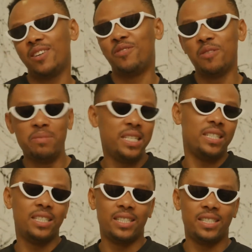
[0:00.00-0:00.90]
For
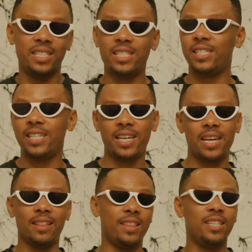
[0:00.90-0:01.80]
me, this year,
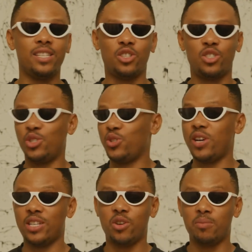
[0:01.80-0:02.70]
I think this
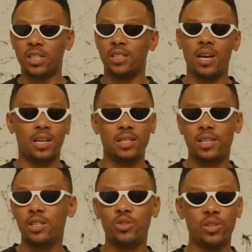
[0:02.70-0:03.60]
tutorial is commercial. I can
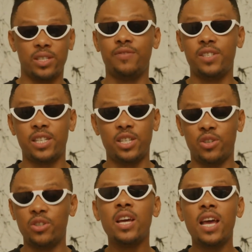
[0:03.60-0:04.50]
take it to a TV station.